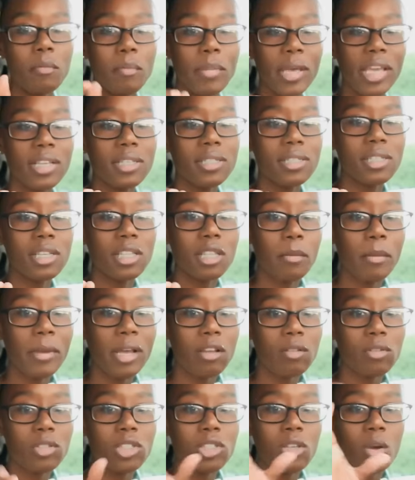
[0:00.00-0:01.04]
base to the
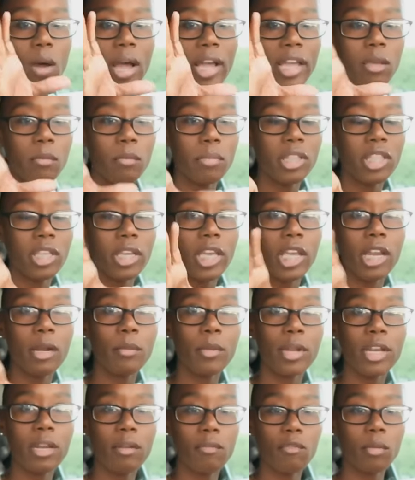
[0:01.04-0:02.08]
mount so I can put the
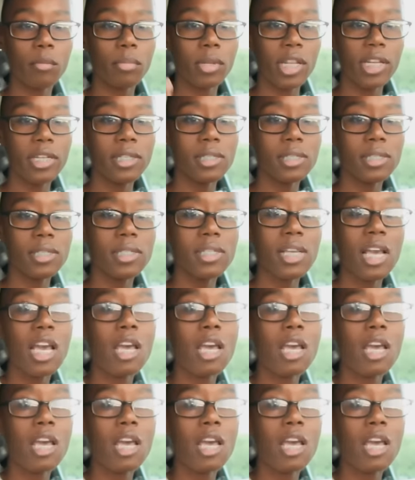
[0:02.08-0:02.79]
camera in different places,